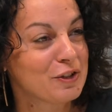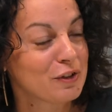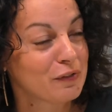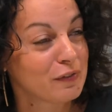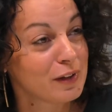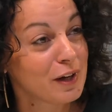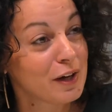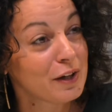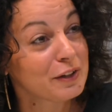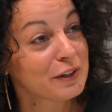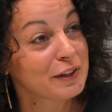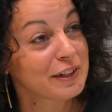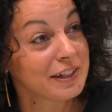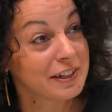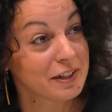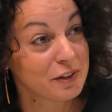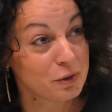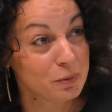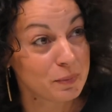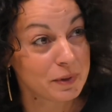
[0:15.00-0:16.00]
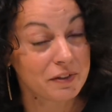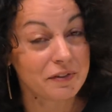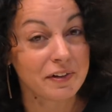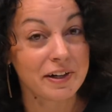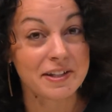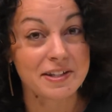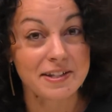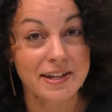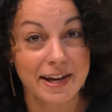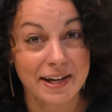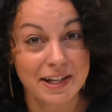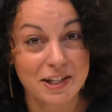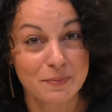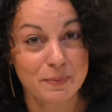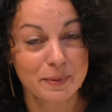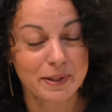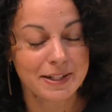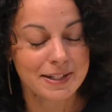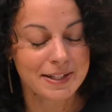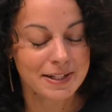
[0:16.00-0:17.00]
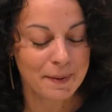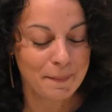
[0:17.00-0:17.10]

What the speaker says: of London and a human rights expert,